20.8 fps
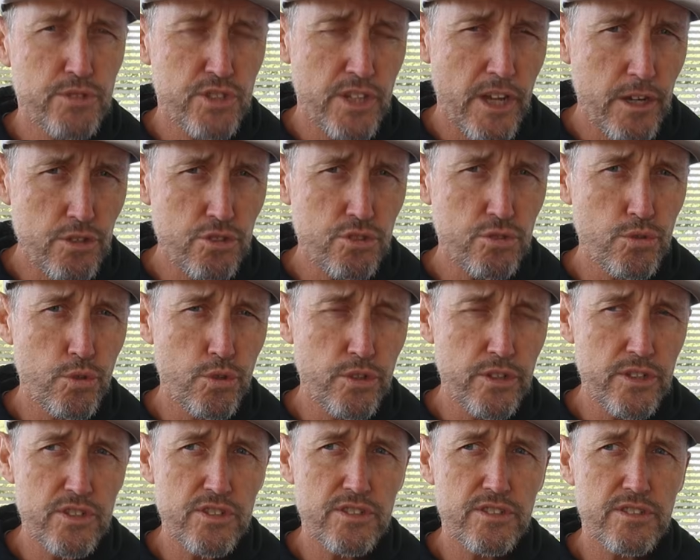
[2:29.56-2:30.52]
was no
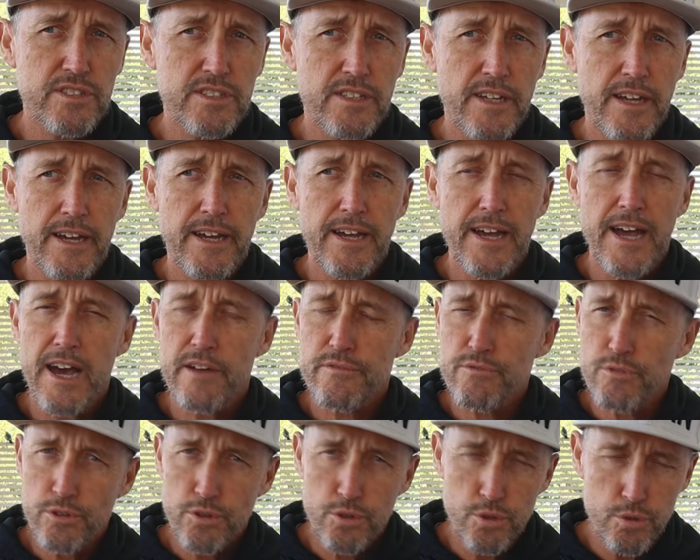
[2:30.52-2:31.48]
soreness
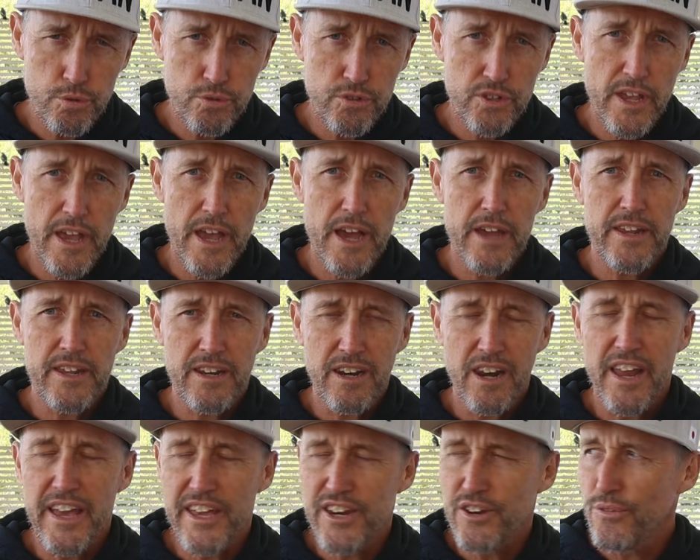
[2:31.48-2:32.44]
after I cooled down,
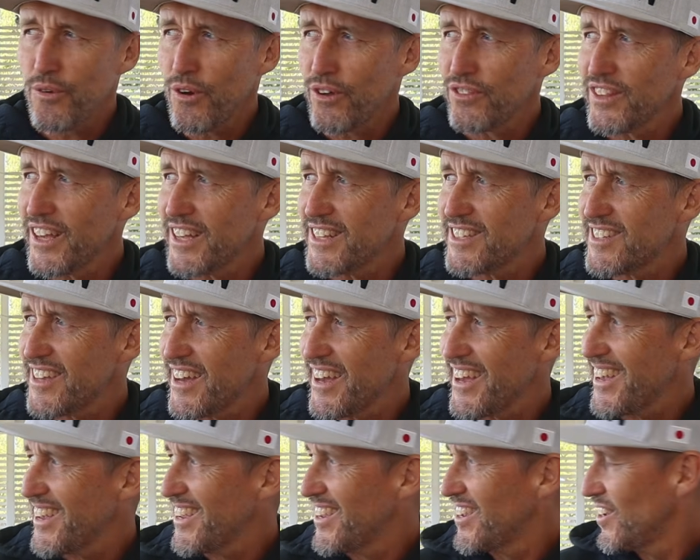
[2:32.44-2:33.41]
and later on that
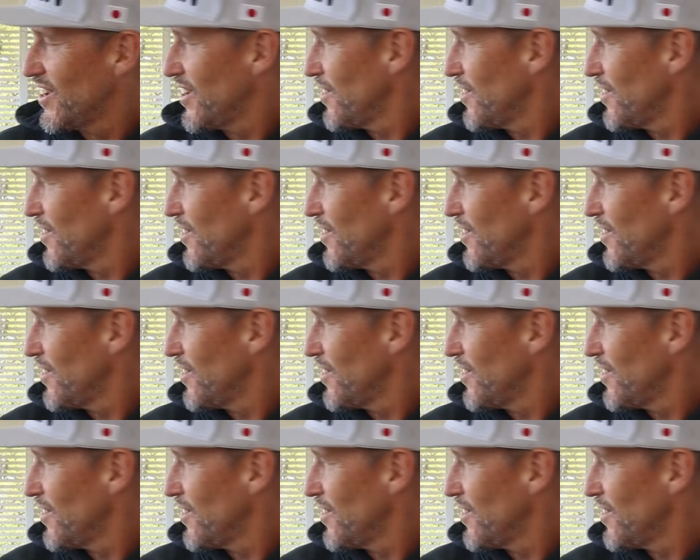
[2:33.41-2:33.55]
day,